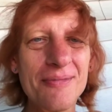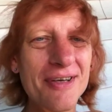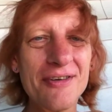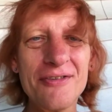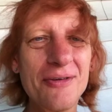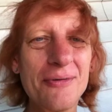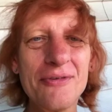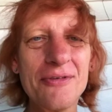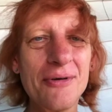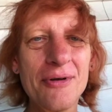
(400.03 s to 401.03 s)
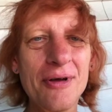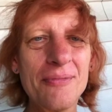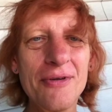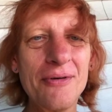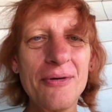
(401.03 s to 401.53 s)
because no one showed
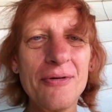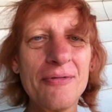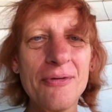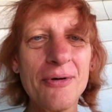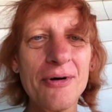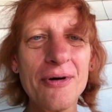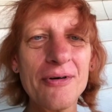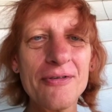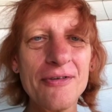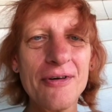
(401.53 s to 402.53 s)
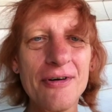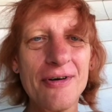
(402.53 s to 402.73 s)
up to do it for her, sir.